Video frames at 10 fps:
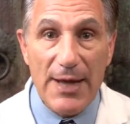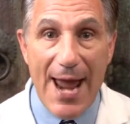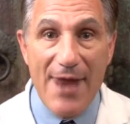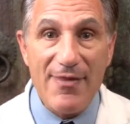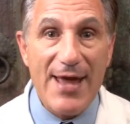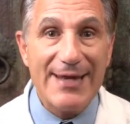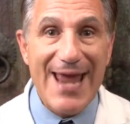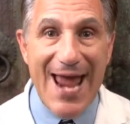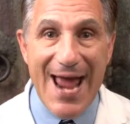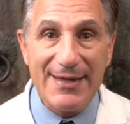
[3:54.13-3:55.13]
and then
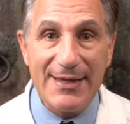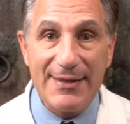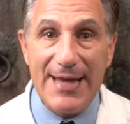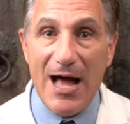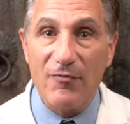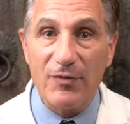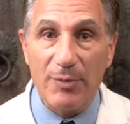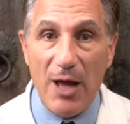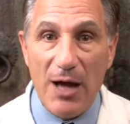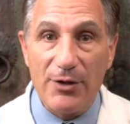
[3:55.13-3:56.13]
adding the alpha
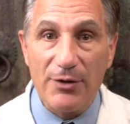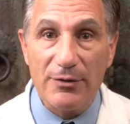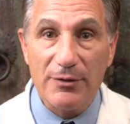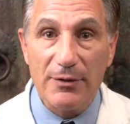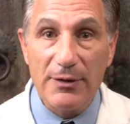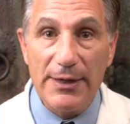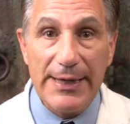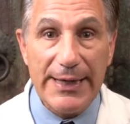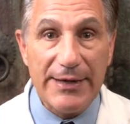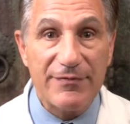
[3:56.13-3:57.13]
blocker
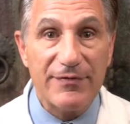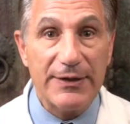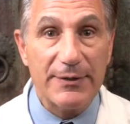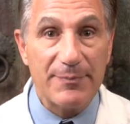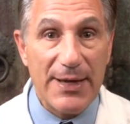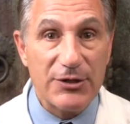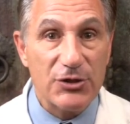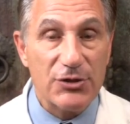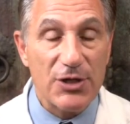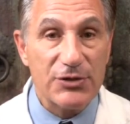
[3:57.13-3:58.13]
if the
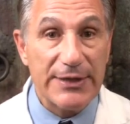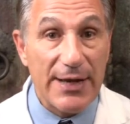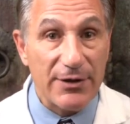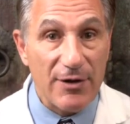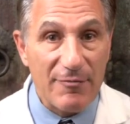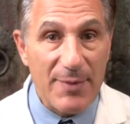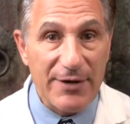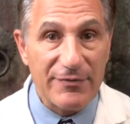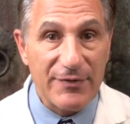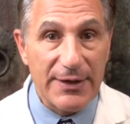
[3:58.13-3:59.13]
patient doesn't get enough
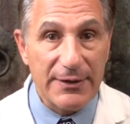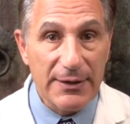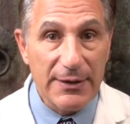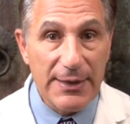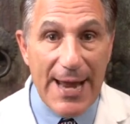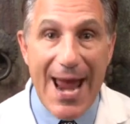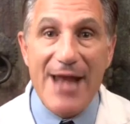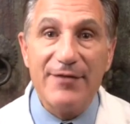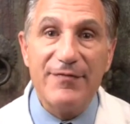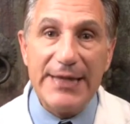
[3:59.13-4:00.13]
benefit. And if